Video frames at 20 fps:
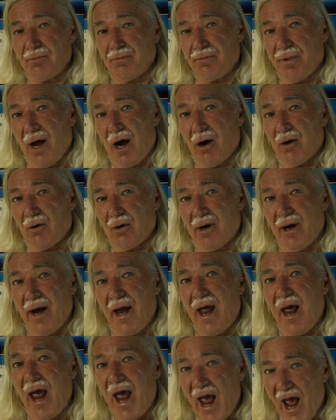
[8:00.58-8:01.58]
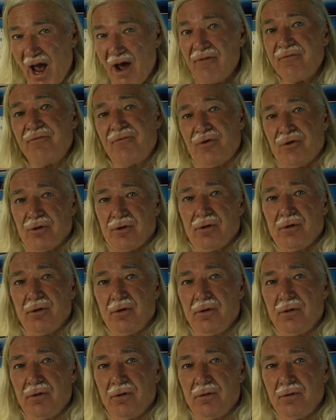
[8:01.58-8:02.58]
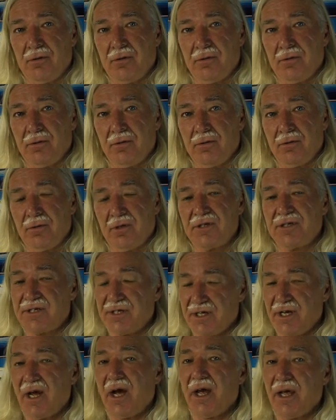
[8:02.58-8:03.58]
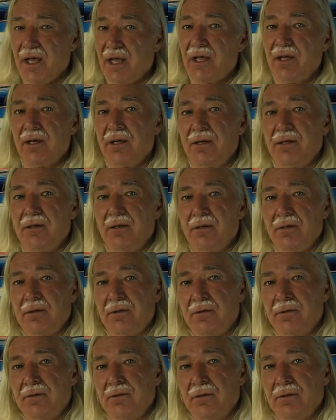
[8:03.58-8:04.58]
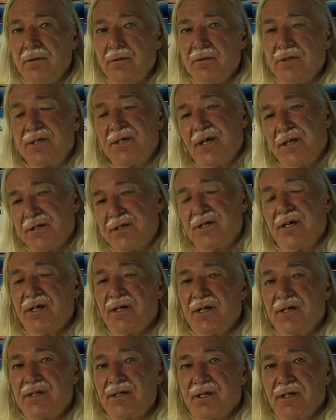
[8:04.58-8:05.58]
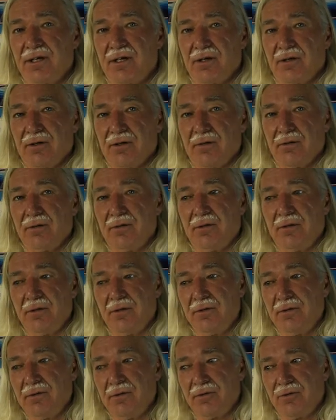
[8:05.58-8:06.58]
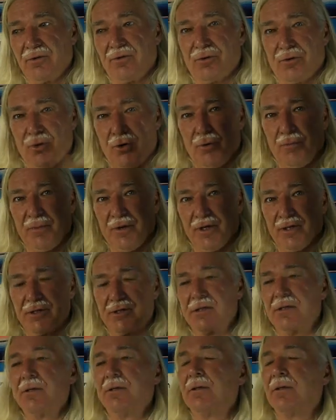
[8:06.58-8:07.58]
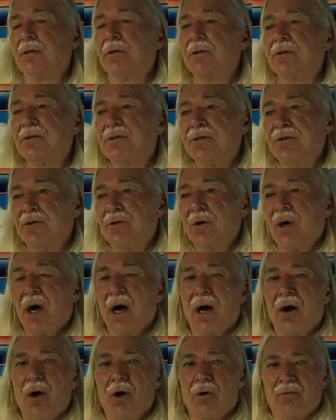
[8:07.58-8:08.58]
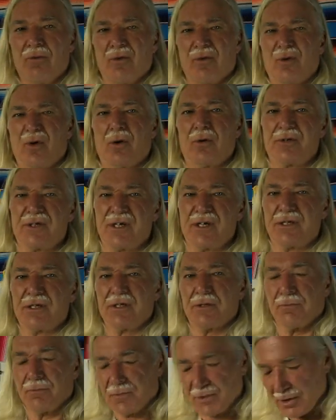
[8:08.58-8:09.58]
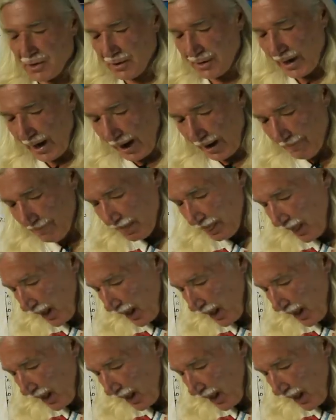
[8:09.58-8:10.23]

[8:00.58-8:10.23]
in power after the CIA sends in its little groupies to overthrow systems. Okay,